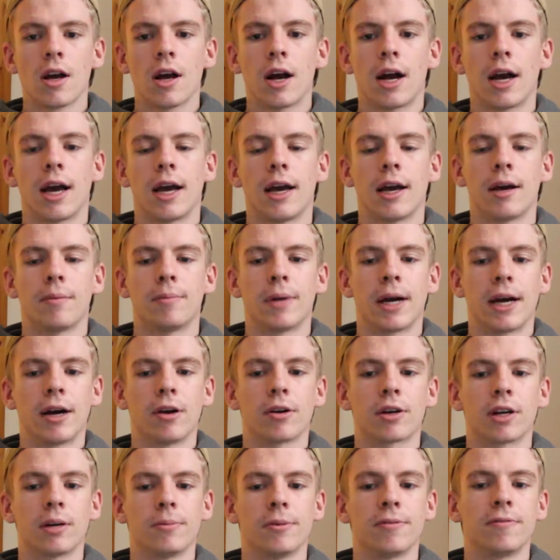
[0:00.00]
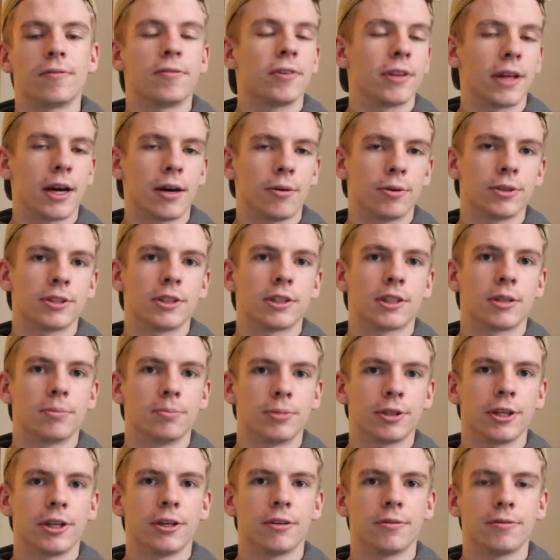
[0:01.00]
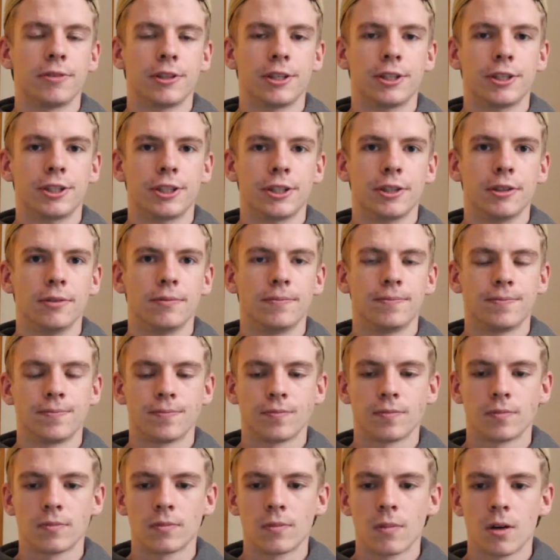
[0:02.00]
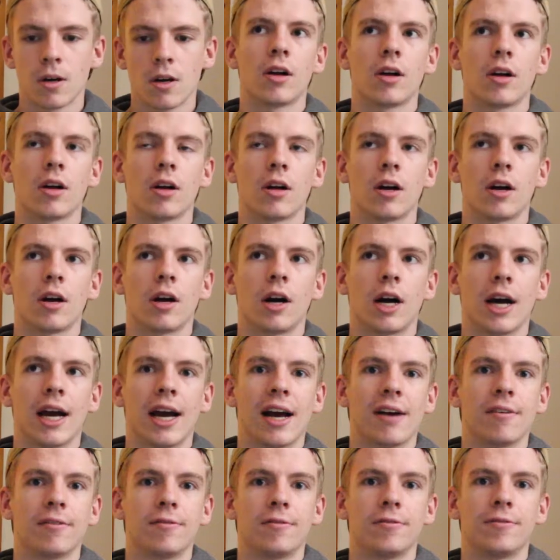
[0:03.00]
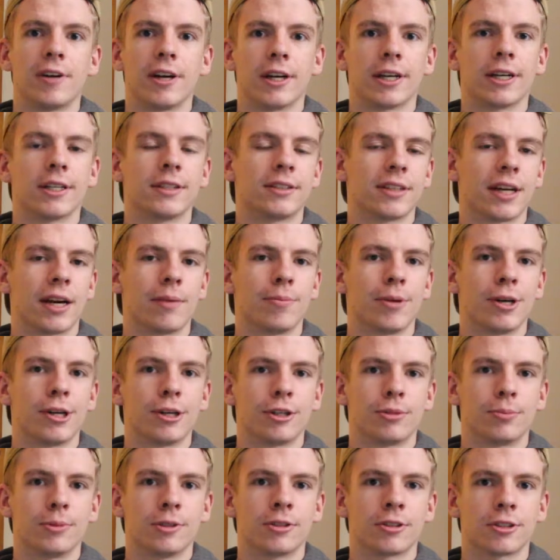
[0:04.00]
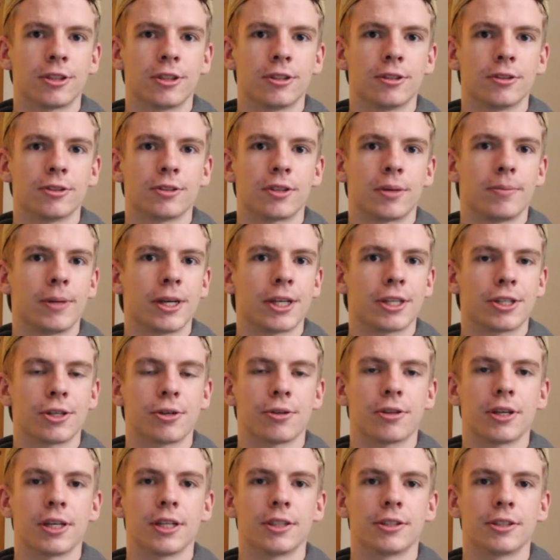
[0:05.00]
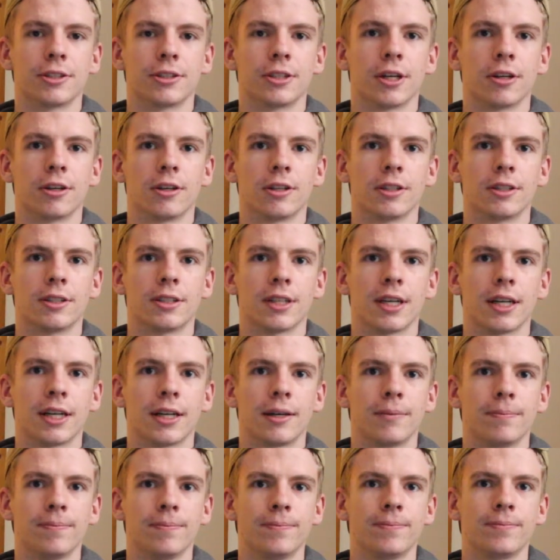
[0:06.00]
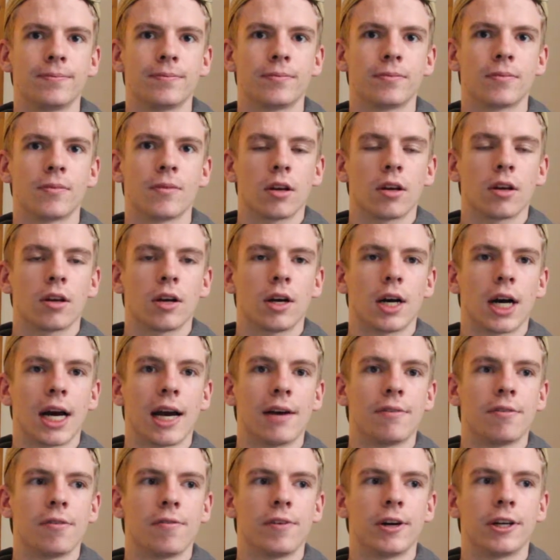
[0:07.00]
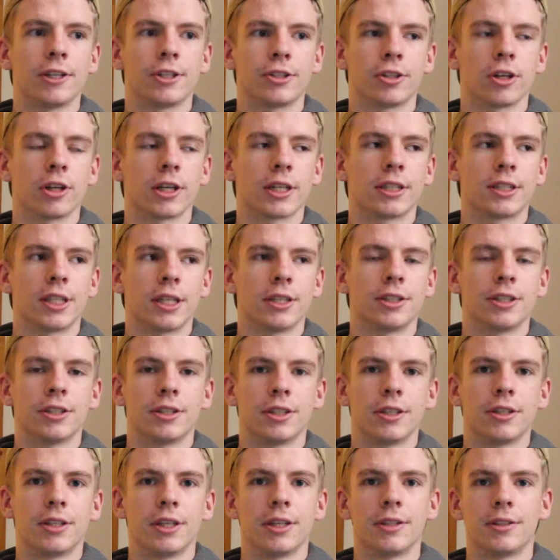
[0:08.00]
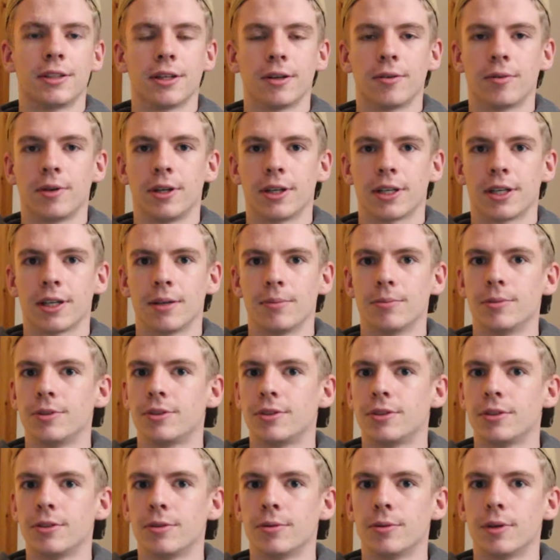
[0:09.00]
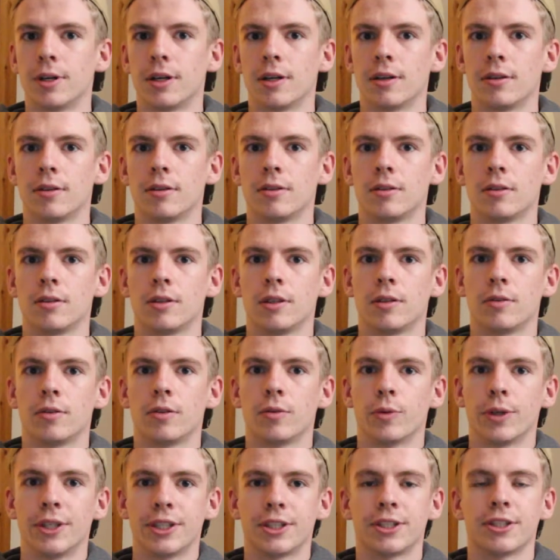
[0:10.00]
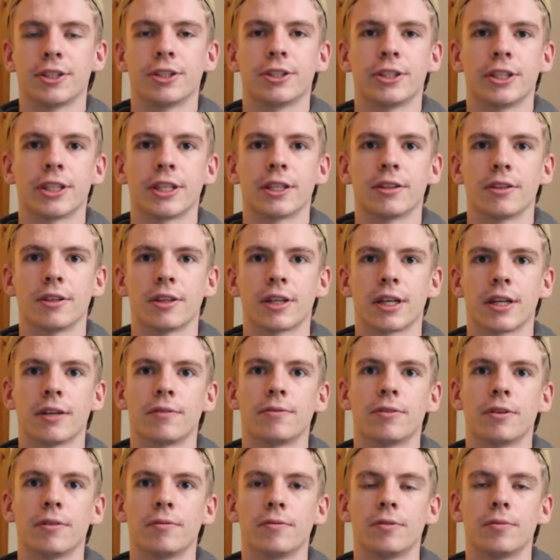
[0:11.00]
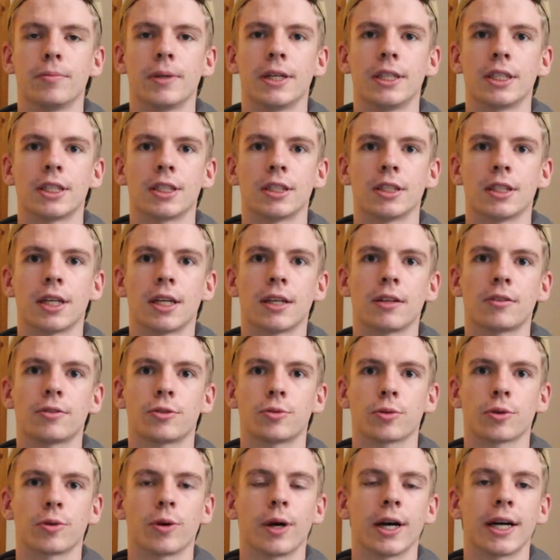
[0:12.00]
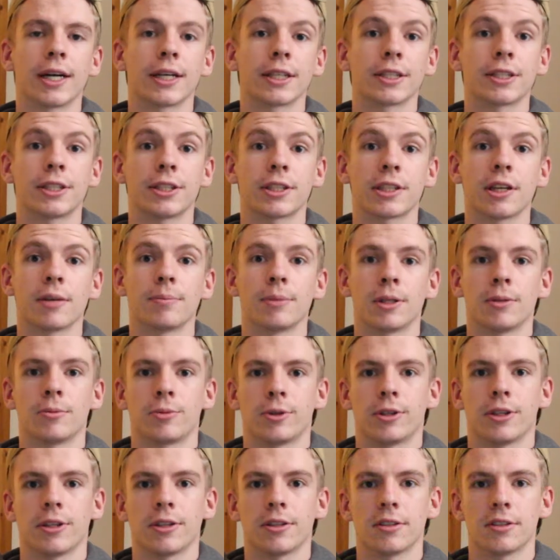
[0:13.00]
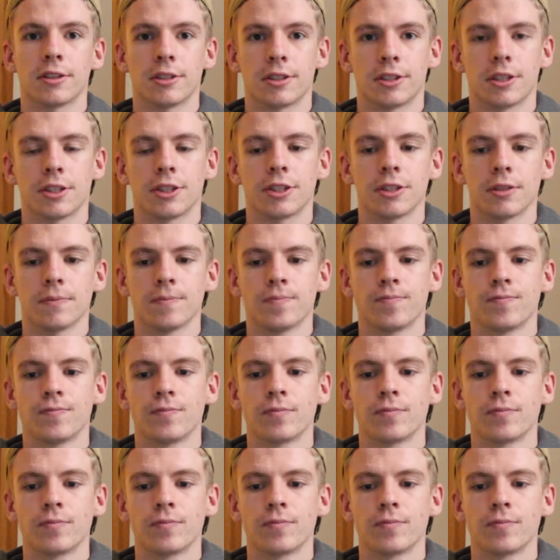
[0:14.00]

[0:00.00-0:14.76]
my outcome for that was a completer finisher. I have very good time management skills. I make sure things are done on time. I have a very strong attention to detail when it comes to researching and looking for information that's required to come up with a decision.